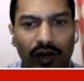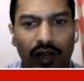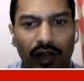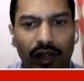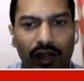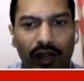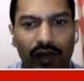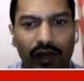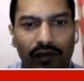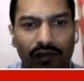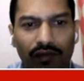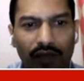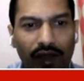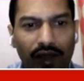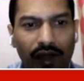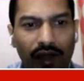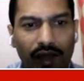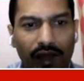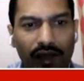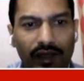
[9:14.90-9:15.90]

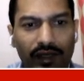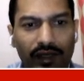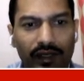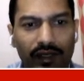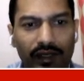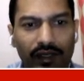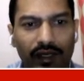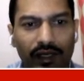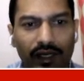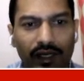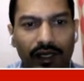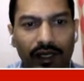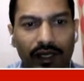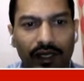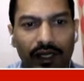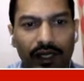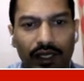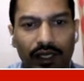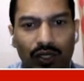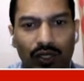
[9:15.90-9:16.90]
infinite
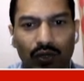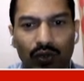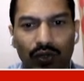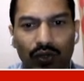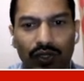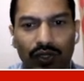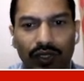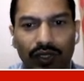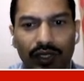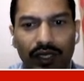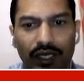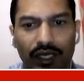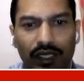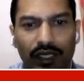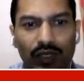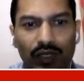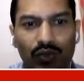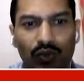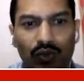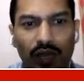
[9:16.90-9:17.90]
into d
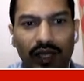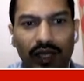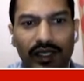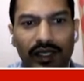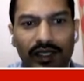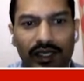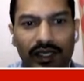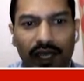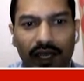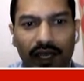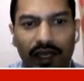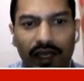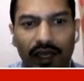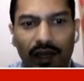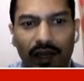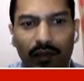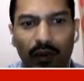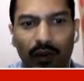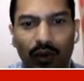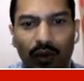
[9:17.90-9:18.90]
square psi
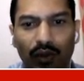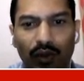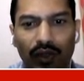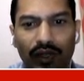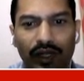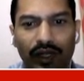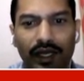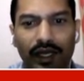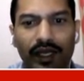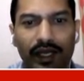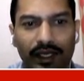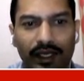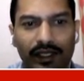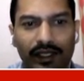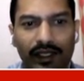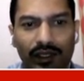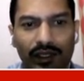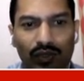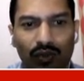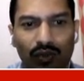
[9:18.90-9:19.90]
upon dx
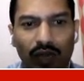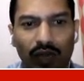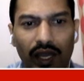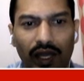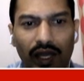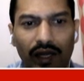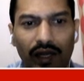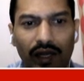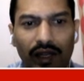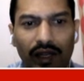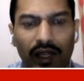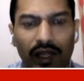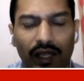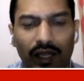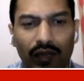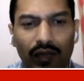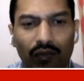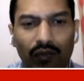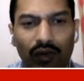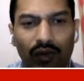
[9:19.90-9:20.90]
square
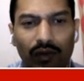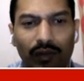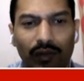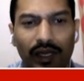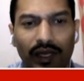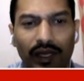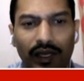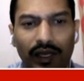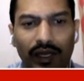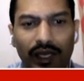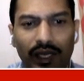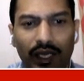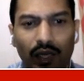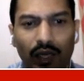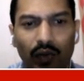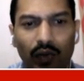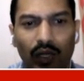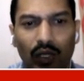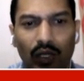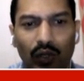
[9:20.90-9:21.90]
will be
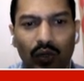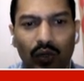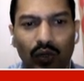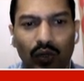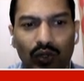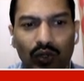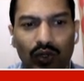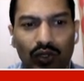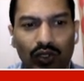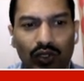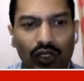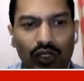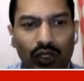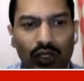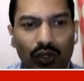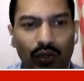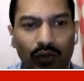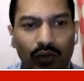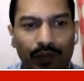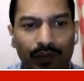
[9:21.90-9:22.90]
equal to
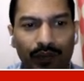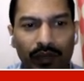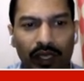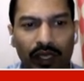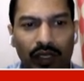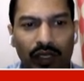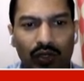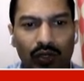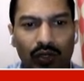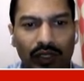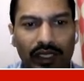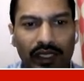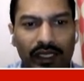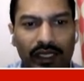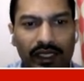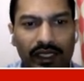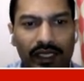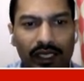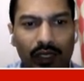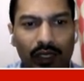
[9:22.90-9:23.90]
0. So this
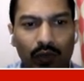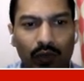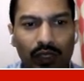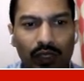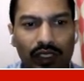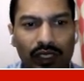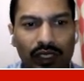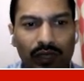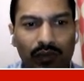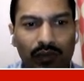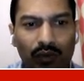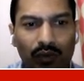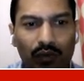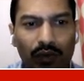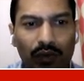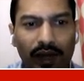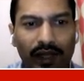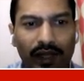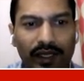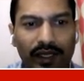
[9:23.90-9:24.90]
equation
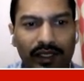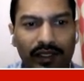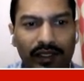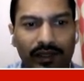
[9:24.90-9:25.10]
proves